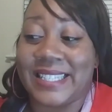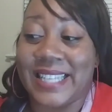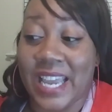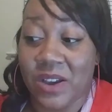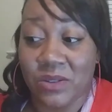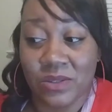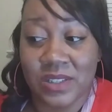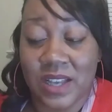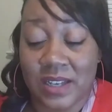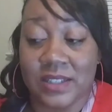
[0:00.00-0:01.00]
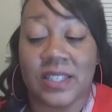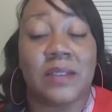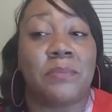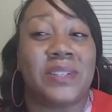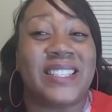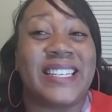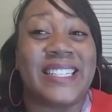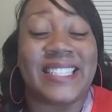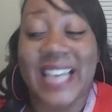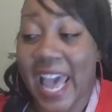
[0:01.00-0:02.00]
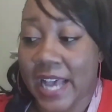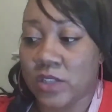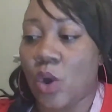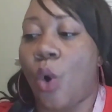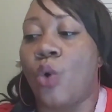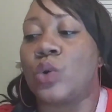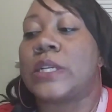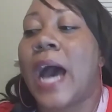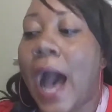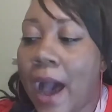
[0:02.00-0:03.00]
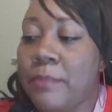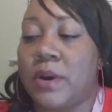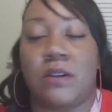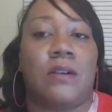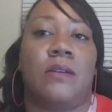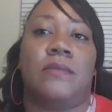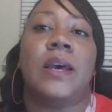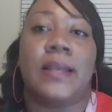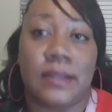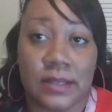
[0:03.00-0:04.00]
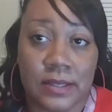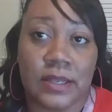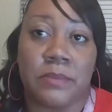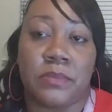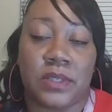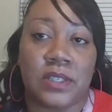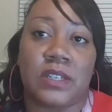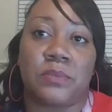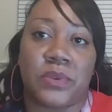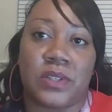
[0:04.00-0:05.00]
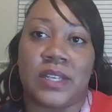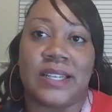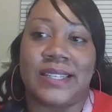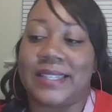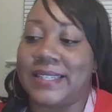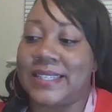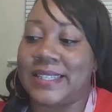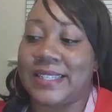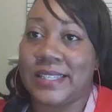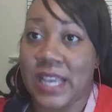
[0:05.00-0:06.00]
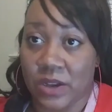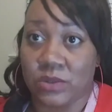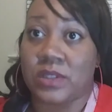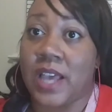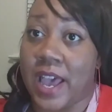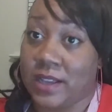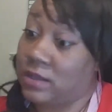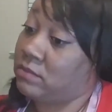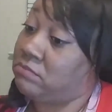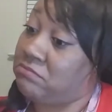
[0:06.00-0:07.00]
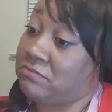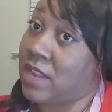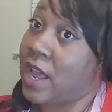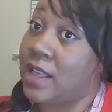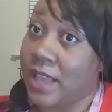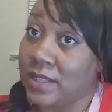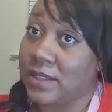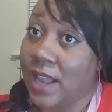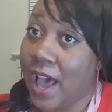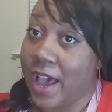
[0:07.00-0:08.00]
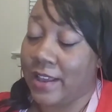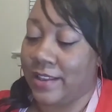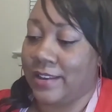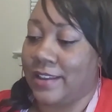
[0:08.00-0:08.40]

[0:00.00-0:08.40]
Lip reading: sales, a 10% tax on top of the 6% sales tax. That's a lot.